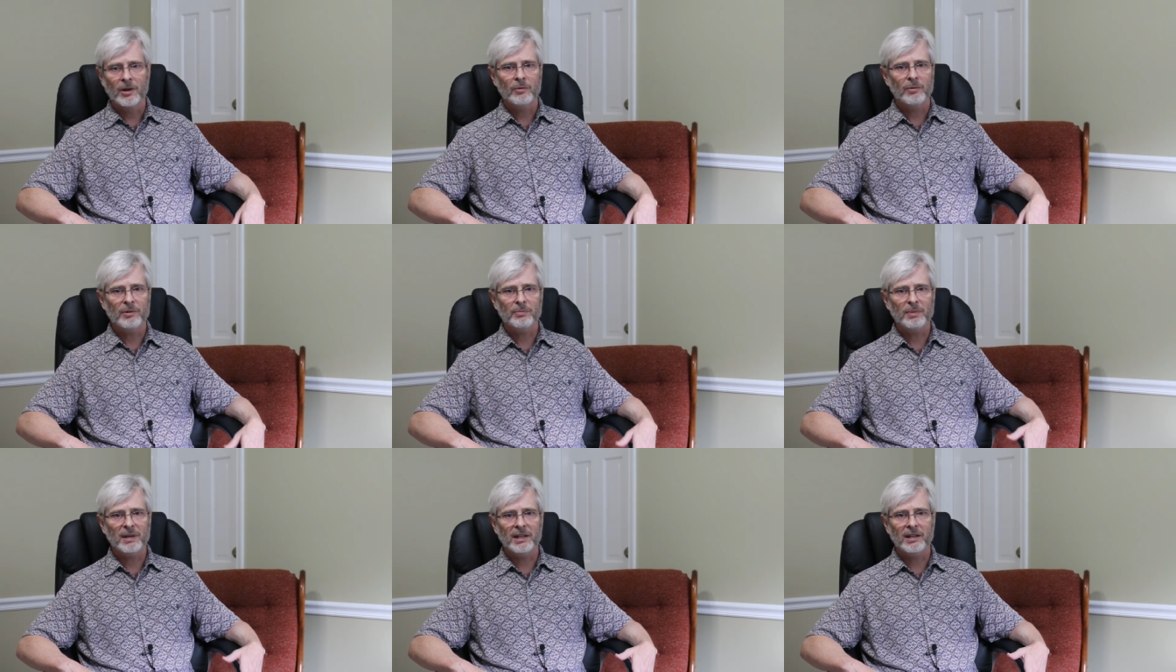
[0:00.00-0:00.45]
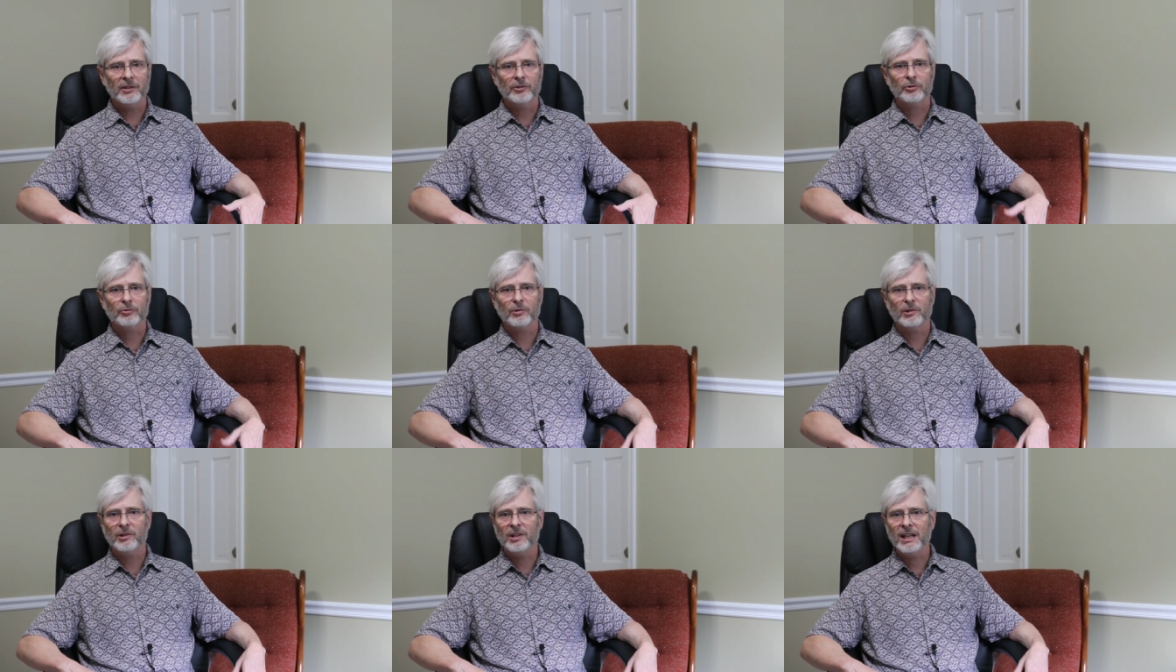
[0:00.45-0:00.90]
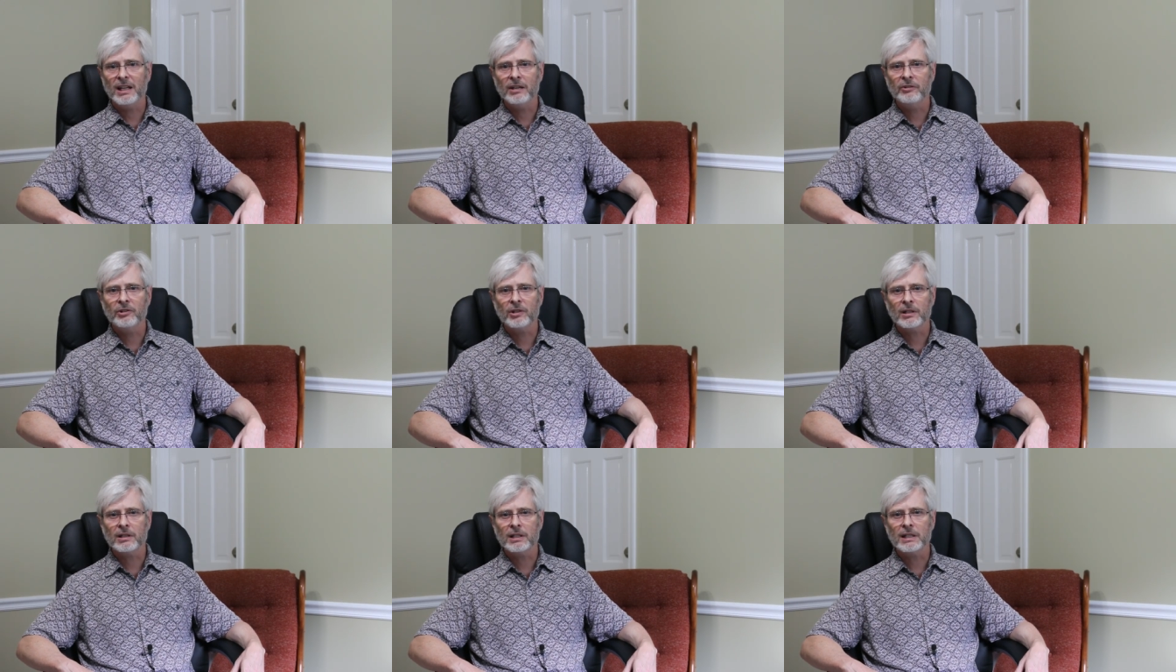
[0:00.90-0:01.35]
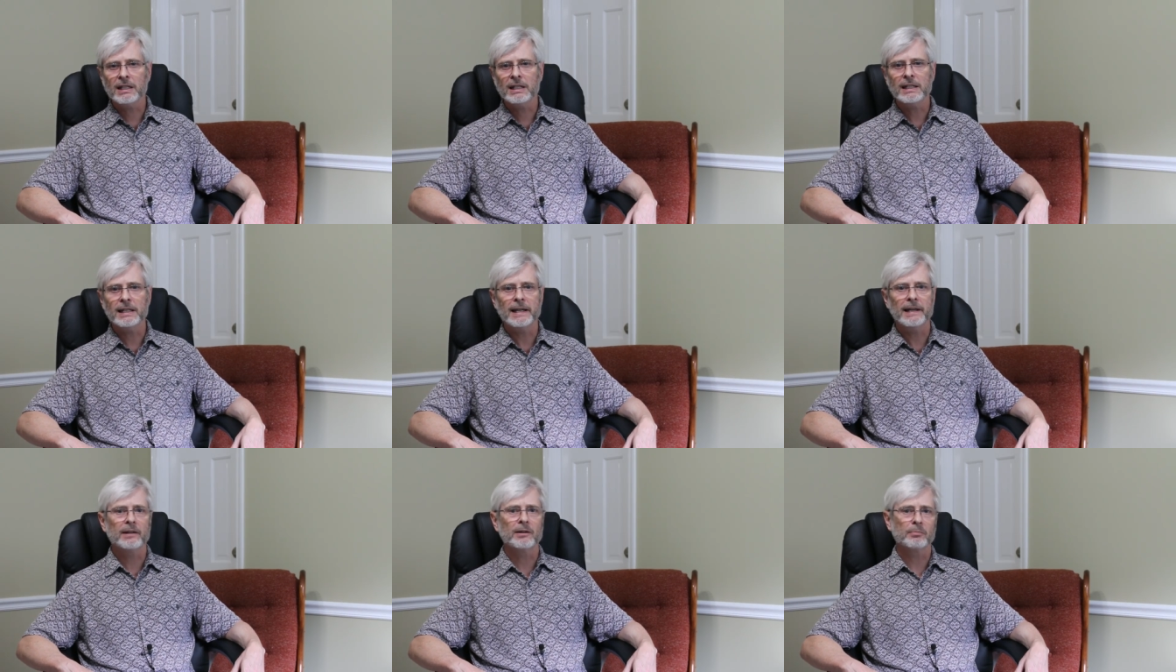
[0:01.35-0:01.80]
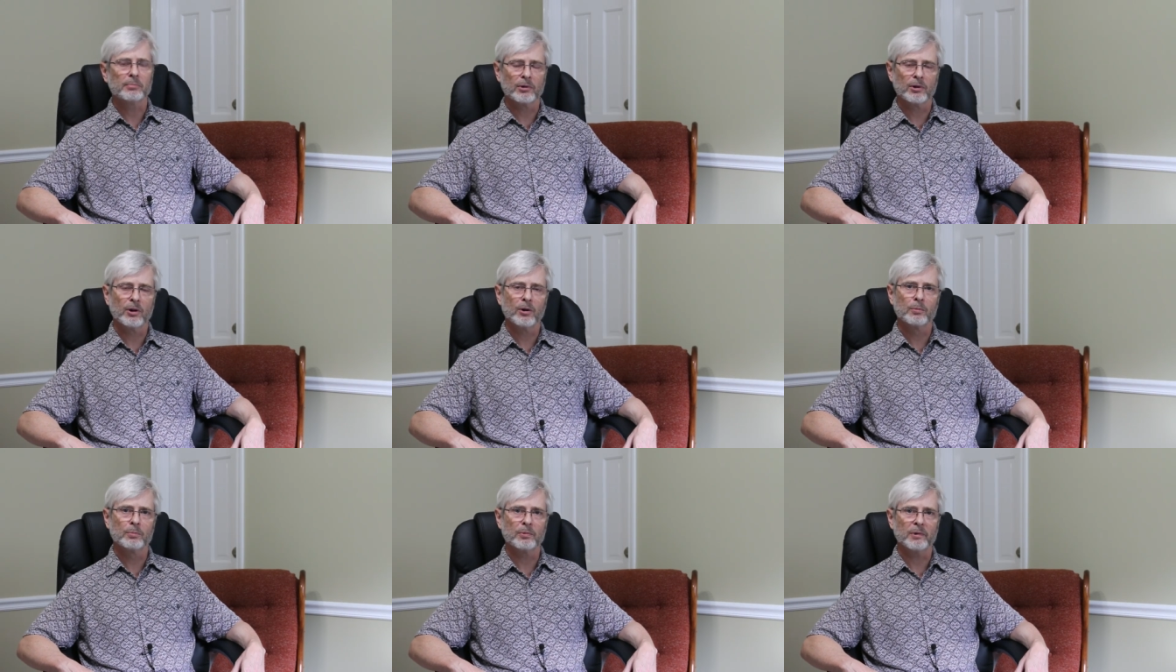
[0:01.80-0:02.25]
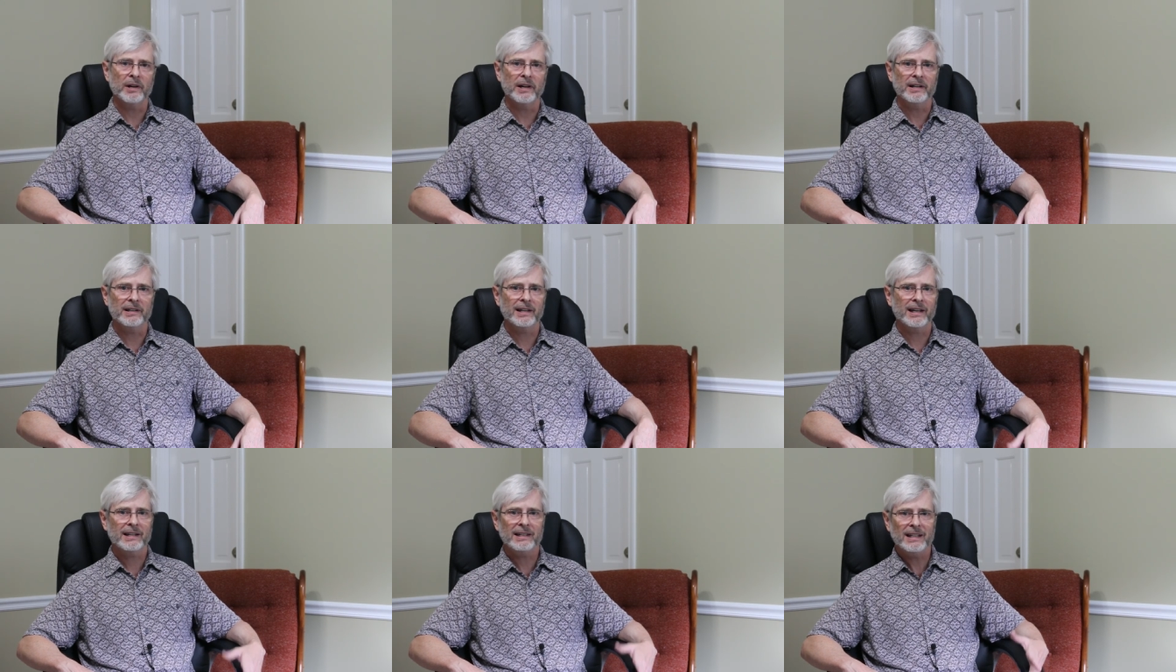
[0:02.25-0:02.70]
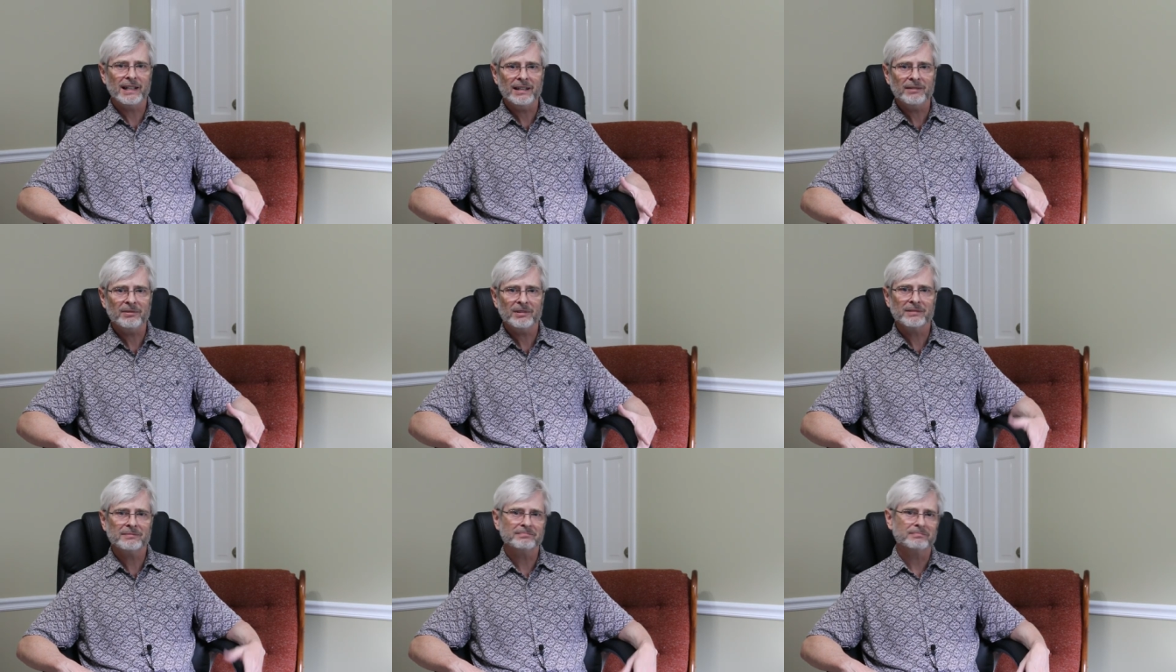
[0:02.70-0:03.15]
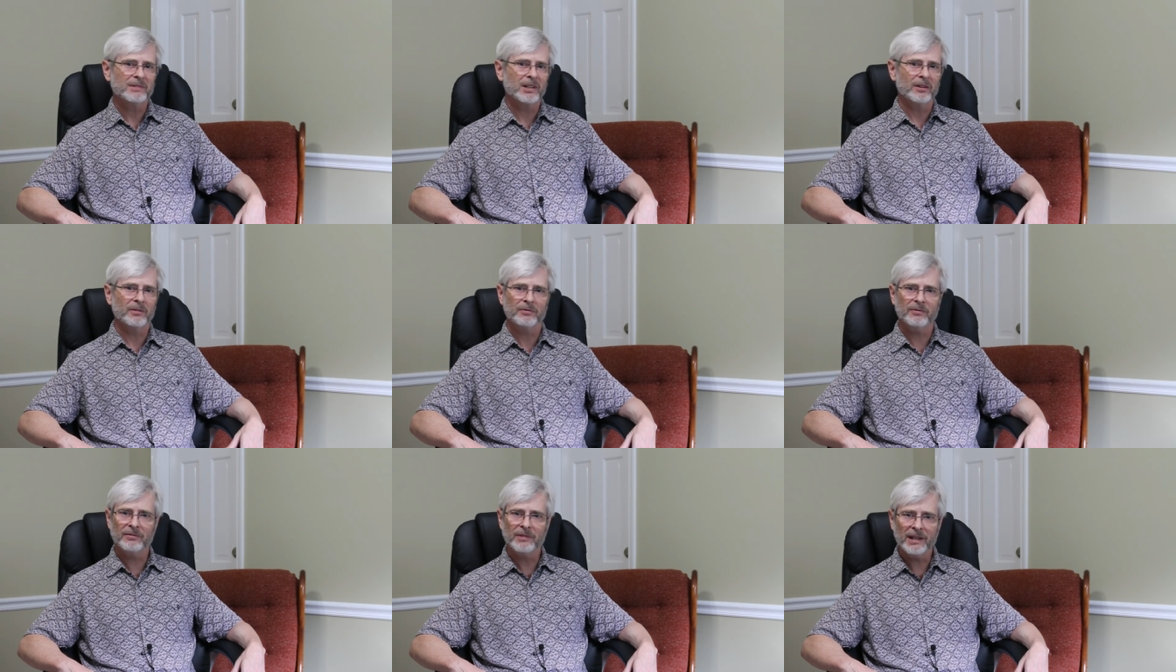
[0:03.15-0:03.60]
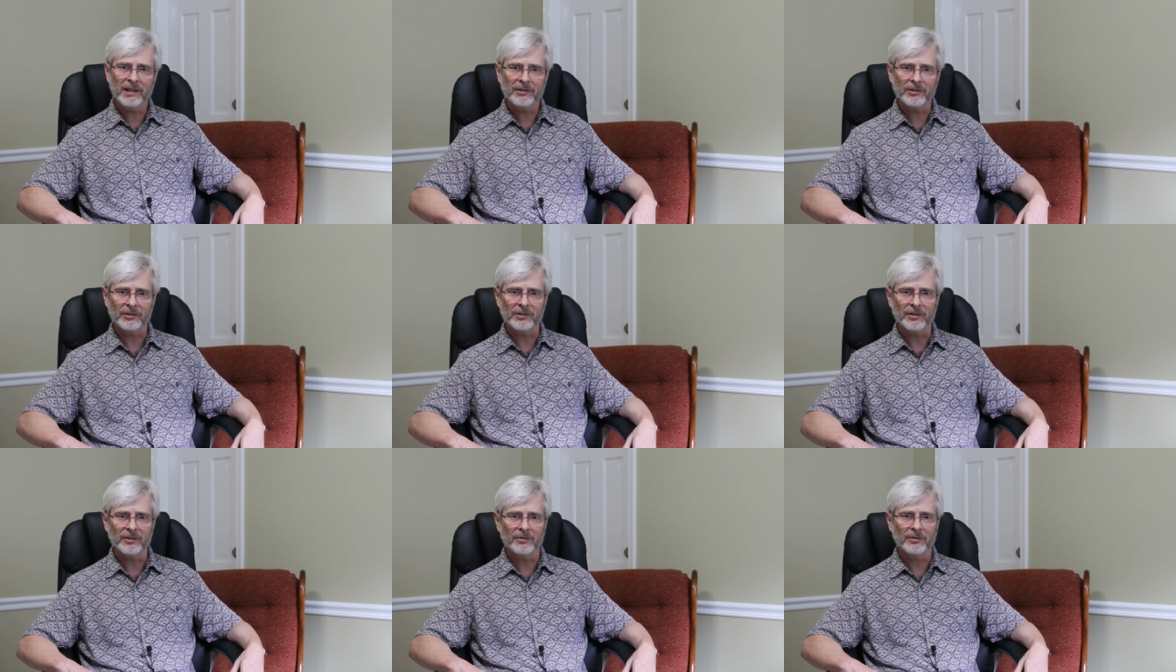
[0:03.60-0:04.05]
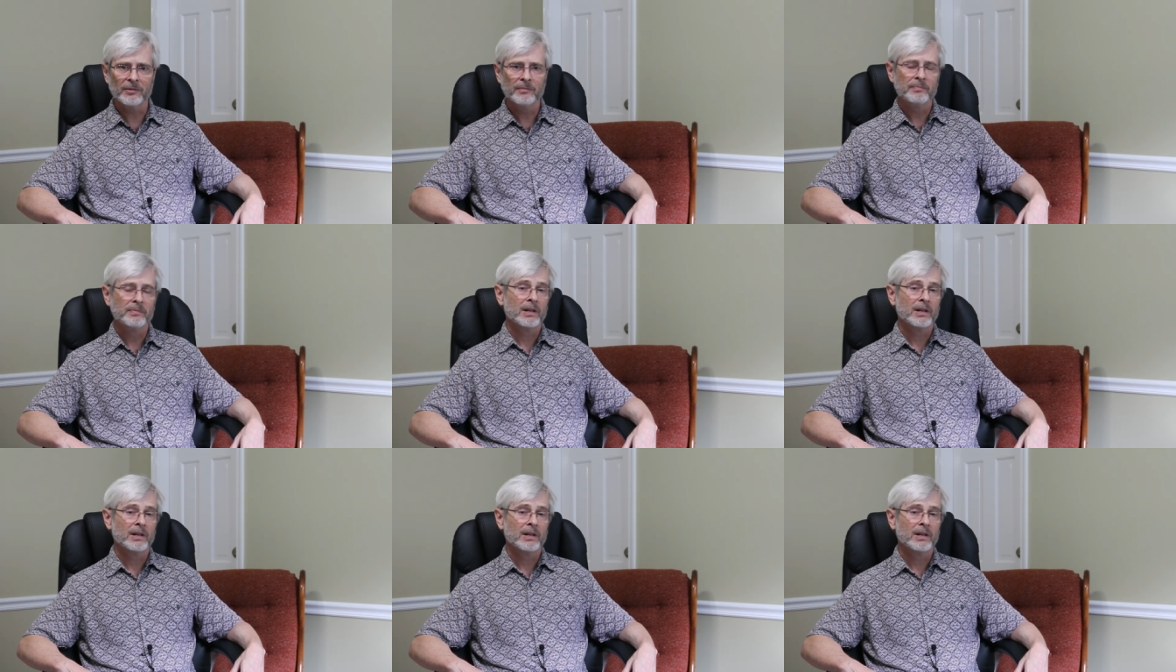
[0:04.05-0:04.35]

with being strategically inappropriate and even offensive.